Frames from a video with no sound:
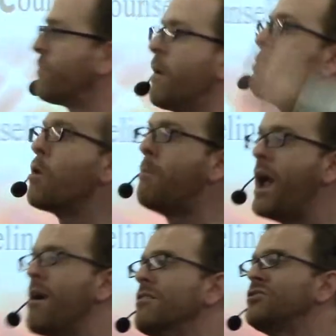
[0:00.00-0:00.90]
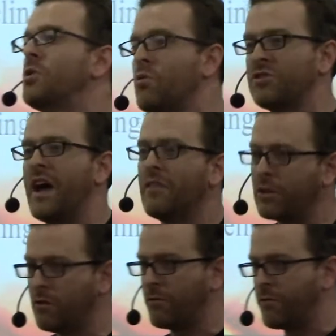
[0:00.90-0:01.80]
it from their parents who weren't on the
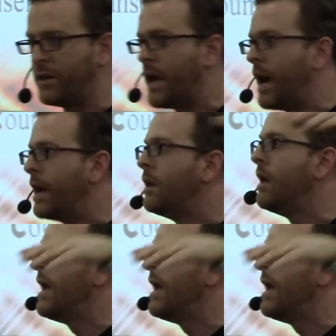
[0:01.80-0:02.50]
gluten-free diet,